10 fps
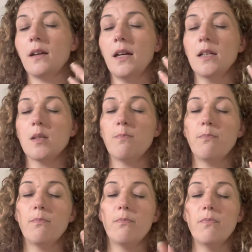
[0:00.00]
It's
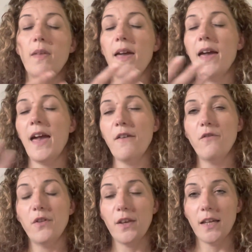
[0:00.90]

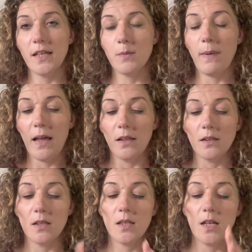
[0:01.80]
everything is
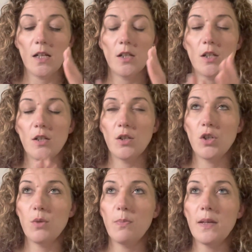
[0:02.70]
balance. And
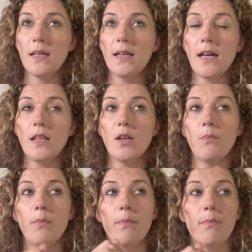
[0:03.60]
to be
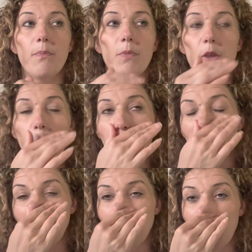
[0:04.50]
in the
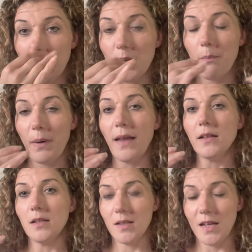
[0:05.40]
perfect
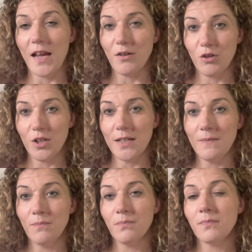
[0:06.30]
balanced energy
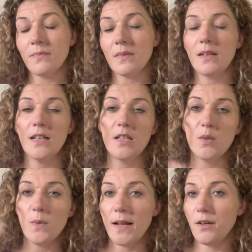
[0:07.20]
is
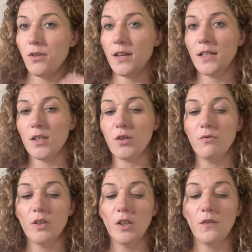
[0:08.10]
when things can
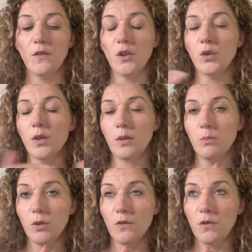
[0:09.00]
really flow and
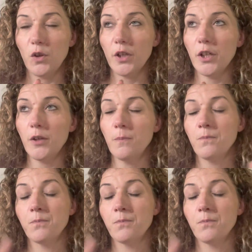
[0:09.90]
move for you.